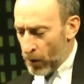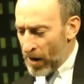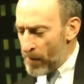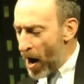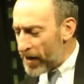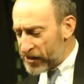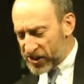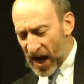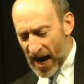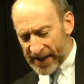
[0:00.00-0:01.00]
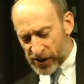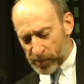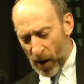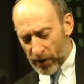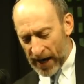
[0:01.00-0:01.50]
When Mark Stein
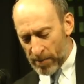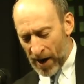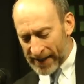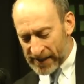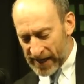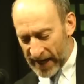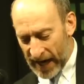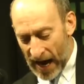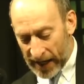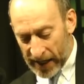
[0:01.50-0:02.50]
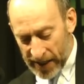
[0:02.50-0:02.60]
spoke at my synagogue,